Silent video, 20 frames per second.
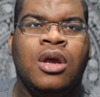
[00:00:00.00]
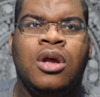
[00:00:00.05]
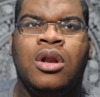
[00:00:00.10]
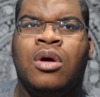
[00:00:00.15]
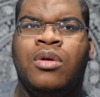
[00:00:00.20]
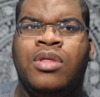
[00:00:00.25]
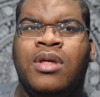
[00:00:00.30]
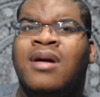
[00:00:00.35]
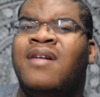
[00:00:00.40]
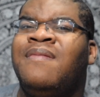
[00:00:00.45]
You
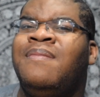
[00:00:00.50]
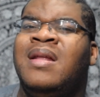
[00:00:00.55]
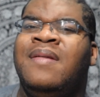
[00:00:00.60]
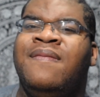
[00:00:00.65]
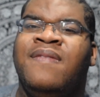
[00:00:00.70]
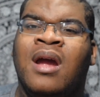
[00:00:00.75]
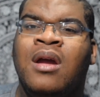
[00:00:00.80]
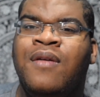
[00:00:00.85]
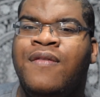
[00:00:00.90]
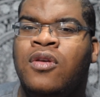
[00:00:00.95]
know, there have
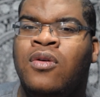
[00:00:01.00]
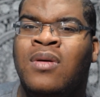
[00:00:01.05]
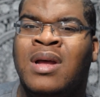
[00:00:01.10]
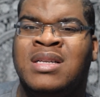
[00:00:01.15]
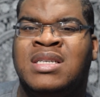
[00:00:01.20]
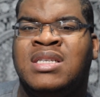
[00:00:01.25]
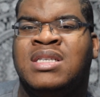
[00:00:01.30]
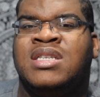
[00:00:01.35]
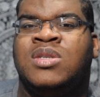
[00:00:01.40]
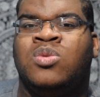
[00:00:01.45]
been very few
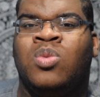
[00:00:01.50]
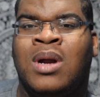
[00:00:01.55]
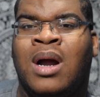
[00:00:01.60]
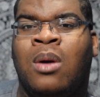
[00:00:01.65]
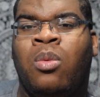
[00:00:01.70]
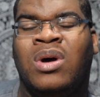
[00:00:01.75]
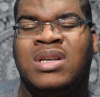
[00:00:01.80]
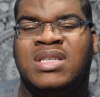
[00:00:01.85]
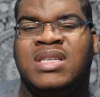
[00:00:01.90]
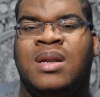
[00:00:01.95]
instances where
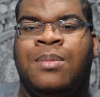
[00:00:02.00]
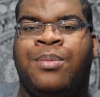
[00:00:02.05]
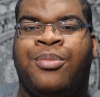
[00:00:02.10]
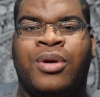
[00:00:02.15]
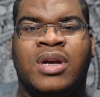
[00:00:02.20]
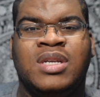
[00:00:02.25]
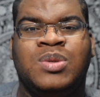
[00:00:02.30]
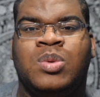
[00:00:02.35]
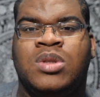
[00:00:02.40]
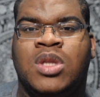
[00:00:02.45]
I wasn't
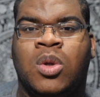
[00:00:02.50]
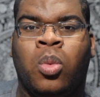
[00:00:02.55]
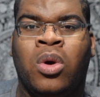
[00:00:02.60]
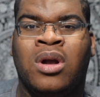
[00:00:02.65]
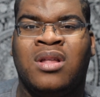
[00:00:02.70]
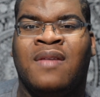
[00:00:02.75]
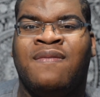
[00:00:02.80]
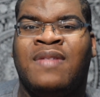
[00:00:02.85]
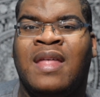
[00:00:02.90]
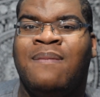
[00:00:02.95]
impressed with the
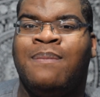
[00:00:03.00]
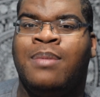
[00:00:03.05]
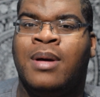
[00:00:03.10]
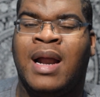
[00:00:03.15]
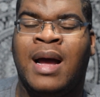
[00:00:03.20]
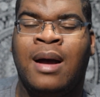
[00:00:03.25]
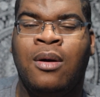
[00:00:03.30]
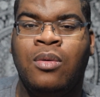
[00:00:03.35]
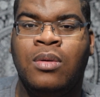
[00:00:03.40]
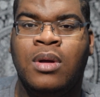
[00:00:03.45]
work that they
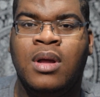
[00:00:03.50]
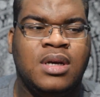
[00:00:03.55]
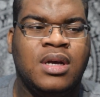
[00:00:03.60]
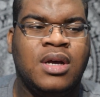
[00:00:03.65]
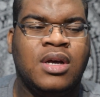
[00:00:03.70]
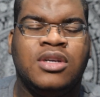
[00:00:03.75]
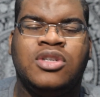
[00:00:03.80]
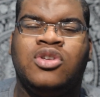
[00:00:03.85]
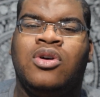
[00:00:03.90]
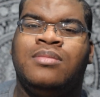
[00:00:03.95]
put out.
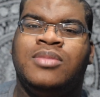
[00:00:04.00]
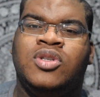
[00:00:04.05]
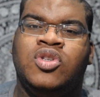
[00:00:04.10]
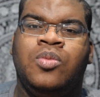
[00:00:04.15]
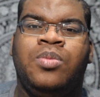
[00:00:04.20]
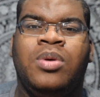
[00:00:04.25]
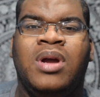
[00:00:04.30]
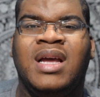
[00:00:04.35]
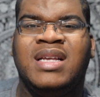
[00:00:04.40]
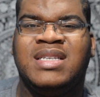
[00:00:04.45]
So I'm
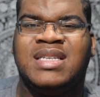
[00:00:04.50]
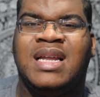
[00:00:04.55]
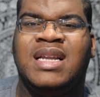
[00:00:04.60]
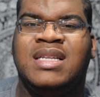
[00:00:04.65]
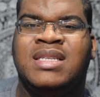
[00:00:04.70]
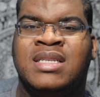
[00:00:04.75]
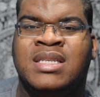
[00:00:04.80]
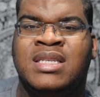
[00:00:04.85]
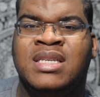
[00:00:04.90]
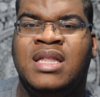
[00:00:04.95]
super
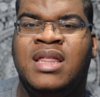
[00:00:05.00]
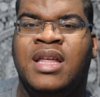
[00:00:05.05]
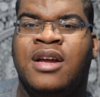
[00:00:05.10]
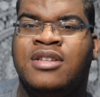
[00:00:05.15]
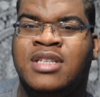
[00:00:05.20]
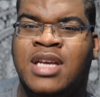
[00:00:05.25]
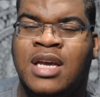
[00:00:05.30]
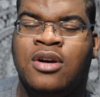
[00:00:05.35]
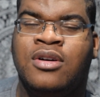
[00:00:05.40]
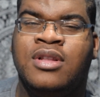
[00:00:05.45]
excited to see
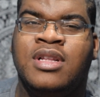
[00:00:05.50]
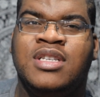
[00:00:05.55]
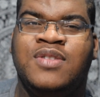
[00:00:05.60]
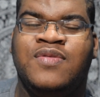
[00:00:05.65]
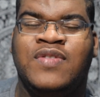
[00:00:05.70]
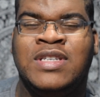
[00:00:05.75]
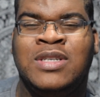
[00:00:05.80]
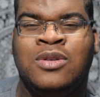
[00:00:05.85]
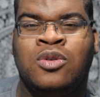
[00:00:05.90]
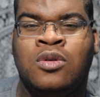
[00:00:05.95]
their take on this
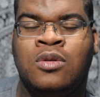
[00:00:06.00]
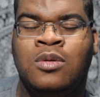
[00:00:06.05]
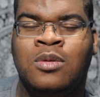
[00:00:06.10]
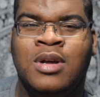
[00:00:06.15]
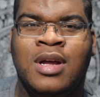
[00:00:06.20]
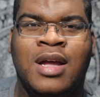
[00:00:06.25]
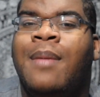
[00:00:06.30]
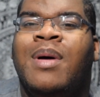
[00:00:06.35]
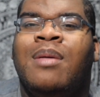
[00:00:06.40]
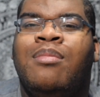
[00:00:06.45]
visual.
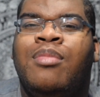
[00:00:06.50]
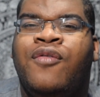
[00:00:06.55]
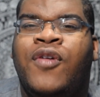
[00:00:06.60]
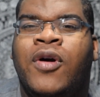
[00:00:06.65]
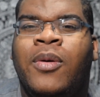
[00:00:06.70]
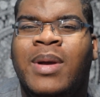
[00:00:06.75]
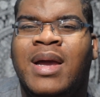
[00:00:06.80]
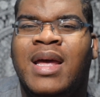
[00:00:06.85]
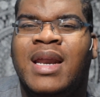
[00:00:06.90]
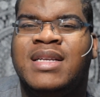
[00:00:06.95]
But
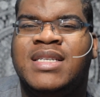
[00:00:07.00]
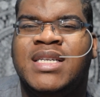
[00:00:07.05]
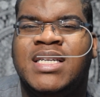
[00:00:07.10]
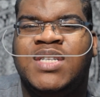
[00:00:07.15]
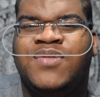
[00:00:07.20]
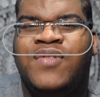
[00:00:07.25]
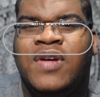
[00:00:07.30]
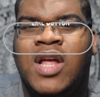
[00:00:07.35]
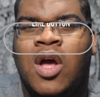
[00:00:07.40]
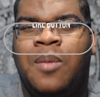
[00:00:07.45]
before we get into
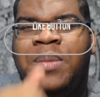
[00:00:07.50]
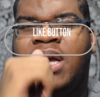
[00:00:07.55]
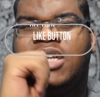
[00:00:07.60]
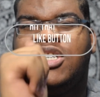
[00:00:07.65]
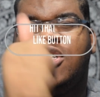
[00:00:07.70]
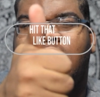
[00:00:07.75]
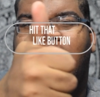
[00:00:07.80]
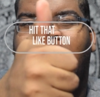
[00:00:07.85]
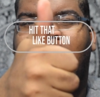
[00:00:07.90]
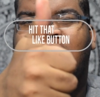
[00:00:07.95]
this video, make
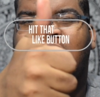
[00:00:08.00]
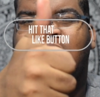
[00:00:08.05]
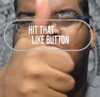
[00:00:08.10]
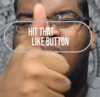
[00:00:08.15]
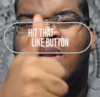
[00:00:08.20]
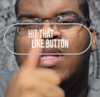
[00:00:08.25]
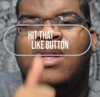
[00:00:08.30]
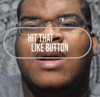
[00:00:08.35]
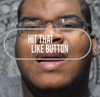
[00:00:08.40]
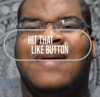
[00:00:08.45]
sure you like this
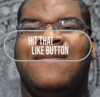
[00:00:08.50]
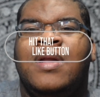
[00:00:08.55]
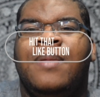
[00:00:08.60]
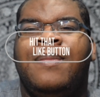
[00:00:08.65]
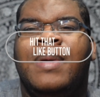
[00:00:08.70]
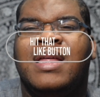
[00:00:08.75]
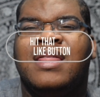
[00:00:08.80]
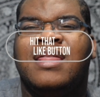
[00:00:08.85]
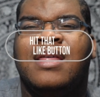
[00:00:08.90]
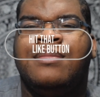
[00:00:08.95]
video. Give it a
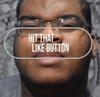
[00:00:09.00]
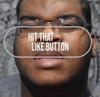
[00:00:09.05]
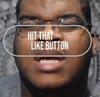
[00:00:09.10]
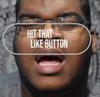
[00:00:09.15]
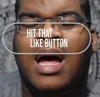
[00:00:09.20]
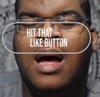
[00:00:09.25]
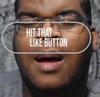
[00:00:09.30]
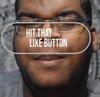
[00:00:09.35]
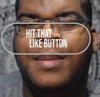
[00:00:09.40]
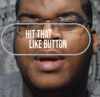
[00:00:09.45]
big thumbs
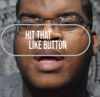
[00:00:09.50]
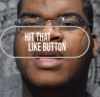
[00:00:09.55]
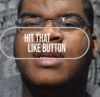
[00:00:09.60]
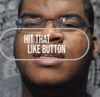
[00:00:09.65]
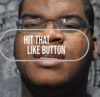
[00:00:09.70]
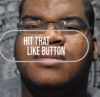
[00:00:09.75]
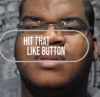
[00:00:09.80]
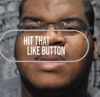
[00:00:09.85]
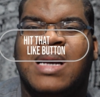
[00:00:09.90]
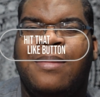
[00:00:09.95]
up.
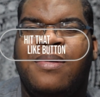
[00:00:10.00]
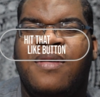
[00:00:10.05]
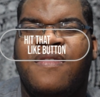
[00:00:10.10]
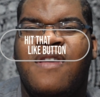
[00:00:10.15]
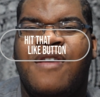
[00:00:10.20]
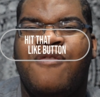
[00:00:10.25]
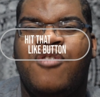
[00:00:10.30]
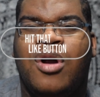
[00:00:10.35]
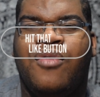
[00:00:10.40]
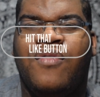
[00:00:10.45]
Subscribe
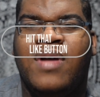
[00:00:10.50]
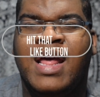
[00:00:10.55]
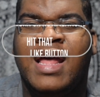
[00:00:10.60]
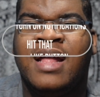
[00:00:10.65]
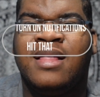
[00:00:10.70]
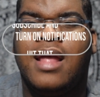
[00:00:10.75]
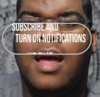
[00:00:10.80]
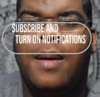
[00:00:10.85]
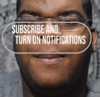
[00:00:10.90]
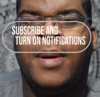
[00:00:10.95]
if you haven't already.
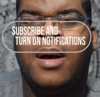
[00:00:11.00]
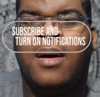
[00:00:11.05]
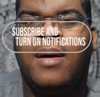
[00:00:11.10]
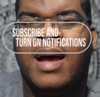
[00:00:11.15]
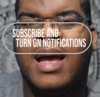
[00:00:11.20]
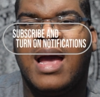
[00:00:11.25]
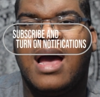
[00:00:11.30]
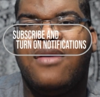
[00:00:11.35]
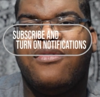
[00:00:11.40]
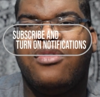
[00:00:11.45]
Hit that bell
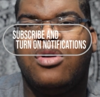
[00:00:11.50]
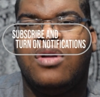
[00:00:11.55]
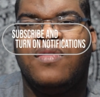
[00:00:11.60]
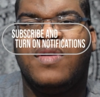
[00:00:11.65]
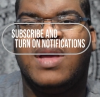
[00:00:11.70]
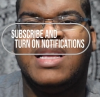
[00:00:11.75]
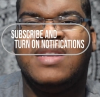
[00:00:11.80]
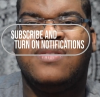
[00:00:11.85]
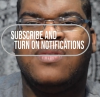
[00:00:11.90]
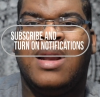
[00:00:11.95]
icon for
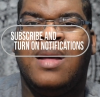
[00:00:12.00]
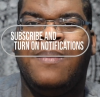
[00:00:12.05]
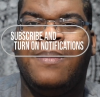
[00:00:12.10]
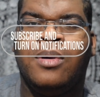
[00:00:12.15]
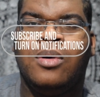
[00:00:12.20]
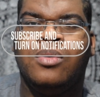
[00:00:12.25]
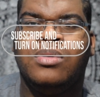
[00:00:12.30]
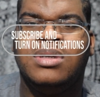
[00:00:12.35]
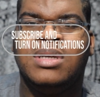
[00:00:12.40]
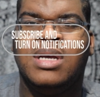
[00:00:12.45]
notifications when I
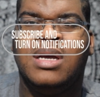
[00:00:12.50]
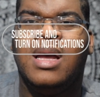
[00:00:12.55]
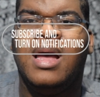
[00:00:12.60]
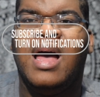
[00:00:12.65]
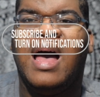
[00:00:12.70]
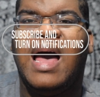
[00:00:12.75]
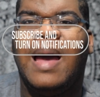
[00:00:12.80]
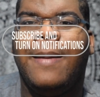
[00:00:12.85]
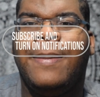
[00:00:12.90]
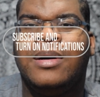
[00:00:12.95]
post.
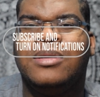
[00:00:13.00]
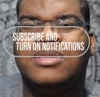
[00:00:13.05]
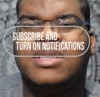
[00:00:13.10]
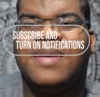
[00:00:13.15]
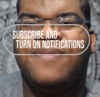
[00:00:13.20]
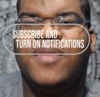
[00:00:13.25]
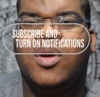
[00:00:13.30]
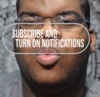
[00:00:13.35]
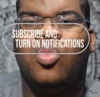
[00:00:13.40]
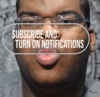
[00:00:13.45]
I
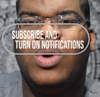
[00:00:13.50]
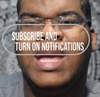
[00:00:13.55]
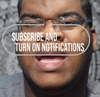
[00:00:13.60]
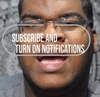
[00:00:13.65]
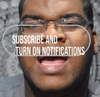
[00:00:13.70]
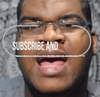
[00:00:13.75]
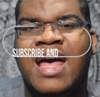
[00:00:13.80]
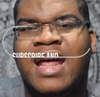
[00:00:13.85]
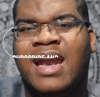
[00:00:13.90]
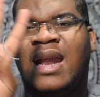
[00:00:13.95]
post every
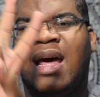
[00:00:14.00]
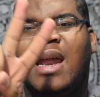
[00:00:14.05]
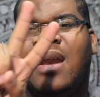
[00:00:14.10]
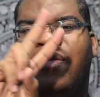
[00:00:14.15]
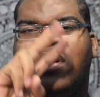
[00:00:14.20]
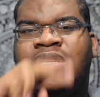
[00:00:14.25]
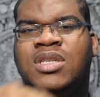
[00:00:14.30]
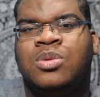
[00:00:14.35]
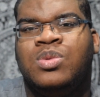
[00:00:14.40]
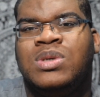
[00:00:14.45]
week. Not
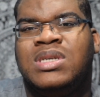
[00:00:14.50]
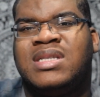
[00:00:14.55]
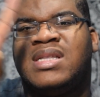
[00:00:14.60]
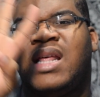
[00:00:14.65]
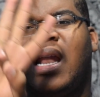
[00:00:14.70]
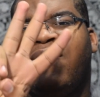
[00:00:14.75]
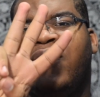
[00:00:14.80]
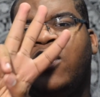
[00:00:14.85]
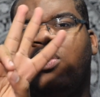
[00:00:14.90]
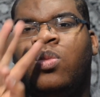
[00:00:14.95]
every 2 weeks.
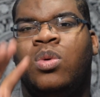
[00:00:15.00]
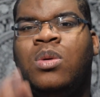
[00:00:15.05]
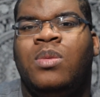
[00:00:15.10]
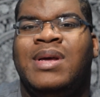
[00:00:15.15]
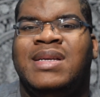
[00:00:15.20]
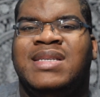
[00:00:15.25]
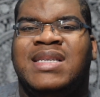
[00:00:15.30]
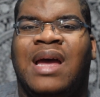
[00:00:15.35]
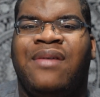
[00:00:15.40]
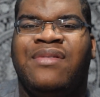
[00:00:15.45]
Not every 3
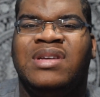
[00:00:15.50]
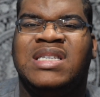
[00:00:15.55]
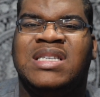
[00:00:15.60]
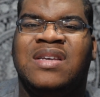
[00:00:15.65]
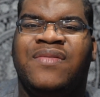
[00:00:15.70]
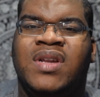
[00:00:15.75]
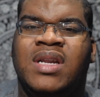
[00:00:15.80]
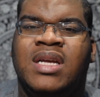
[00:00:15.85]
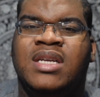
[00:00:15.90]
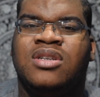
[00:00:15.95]
weeks. Every
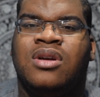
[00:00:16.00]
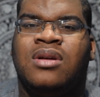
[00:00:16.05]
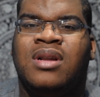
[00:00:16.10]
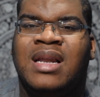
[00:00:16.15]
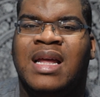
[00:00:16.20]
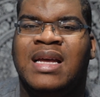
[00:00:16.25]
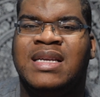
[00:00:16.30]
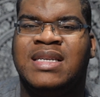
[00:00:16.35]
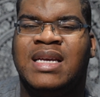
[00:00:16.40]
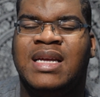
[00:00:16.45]
7 days or
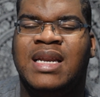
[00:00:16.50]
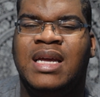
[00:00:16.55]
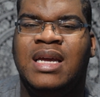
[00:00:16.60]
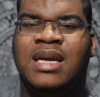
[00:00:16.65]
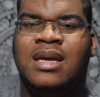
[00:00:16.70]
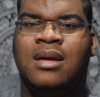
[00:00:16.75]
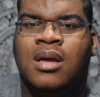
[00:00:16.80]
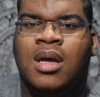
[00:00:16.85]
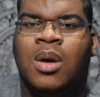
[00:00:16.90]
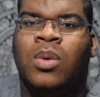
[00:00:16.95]
less,
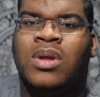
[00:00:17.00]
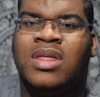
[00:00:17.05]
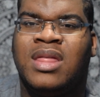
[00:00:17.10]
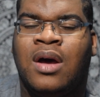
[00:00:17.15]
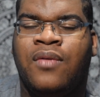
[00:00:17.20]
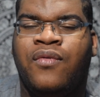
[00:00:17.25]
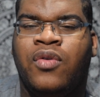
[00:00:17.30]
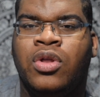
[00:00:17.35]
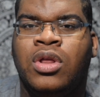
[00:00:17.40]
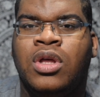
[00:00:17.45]
honey. And
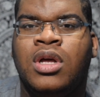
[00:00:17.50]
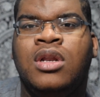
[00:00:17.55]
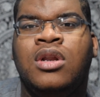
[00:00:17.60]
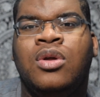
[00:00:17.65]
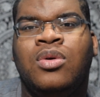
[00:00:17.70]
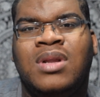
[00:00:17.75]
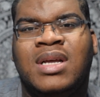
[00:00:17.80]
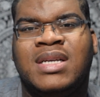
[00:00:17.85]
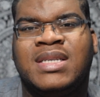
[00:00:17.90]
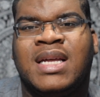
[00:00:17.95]
without further
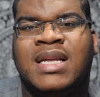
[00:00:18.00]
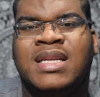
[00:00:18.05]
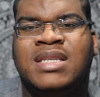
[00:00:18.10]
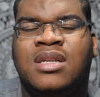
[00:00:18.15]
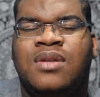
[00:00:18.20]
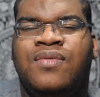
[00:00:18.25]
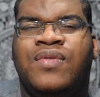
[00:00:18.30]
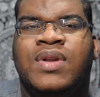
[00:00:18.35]
ado, let's get into the